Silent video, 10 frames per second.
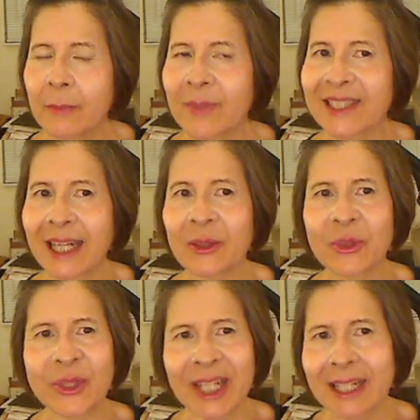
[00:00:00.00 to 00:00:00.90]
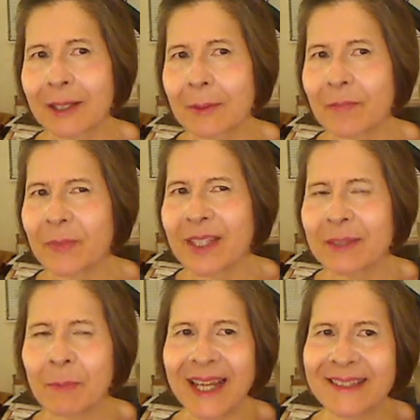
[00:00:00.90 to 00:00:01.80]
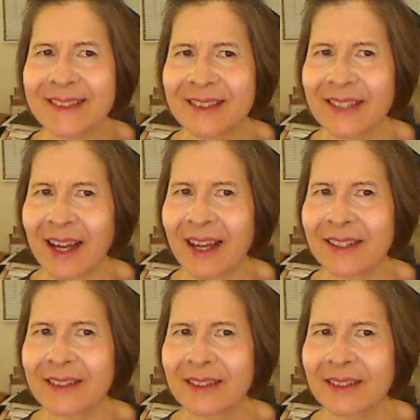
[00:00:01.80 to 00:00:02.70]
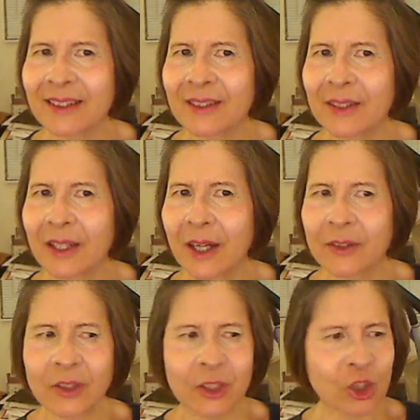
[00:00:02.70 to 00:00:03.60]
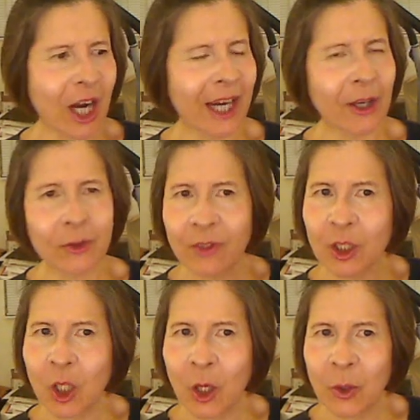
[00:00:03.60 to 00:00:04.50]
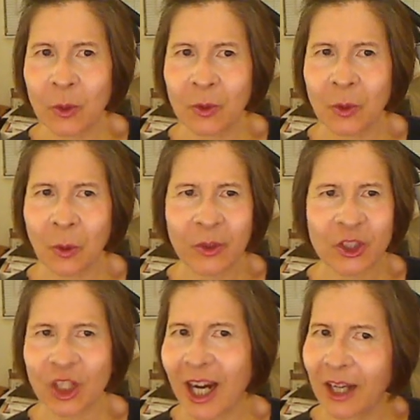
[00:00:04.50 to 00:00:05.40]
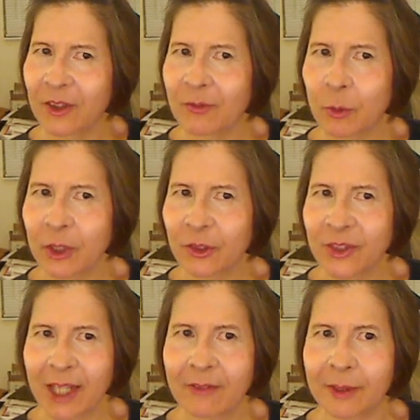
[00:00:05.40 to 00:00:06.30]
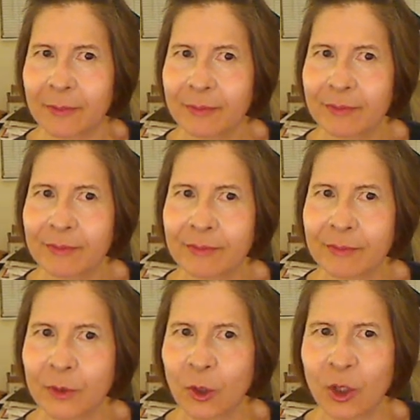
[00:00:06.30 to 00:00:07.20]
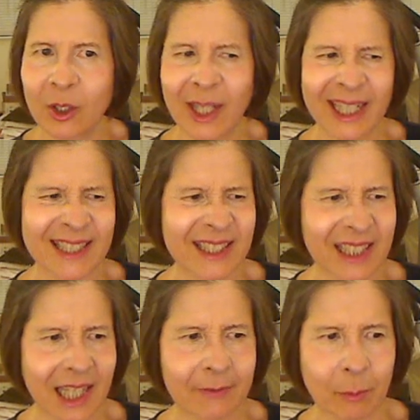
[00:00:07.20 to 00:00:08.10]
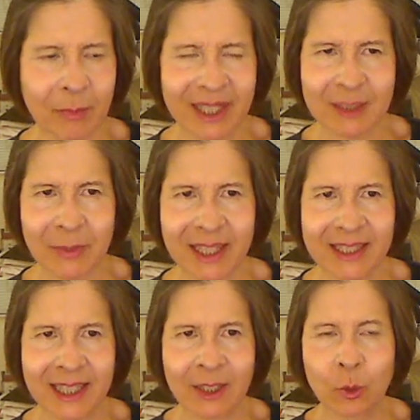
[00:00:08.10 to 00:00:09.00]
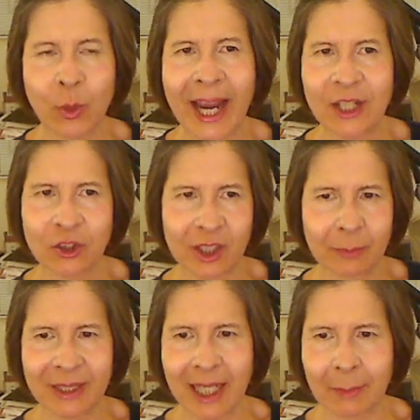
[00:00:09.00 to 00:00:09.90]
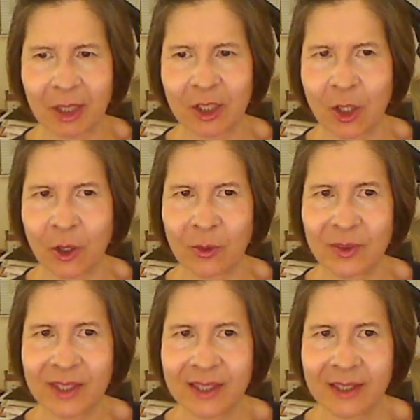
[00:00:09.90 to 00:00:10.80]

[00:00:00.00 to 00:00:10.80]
Because I think, is my son the child of the clone or the child of the real David? Or I guess it's kind of a mix because he gradually became a clone.